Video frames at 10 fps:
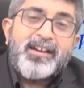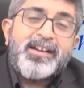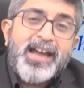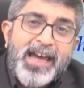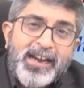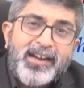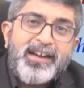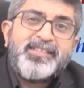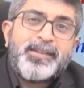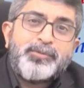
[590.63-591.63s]

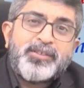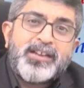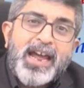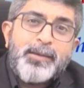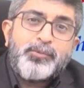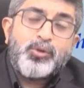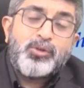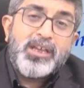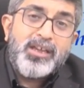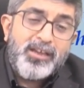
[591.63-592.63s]
directly subscribe to
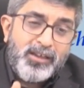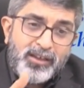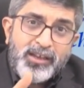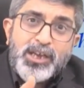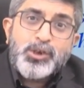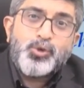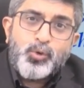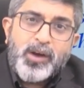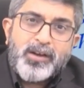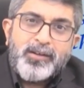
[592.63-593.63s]
the
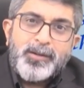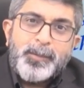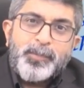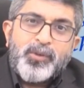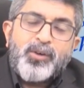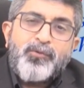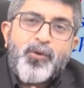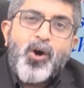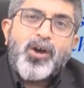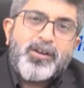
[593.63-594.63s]
issuer
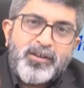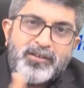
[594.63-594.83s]
for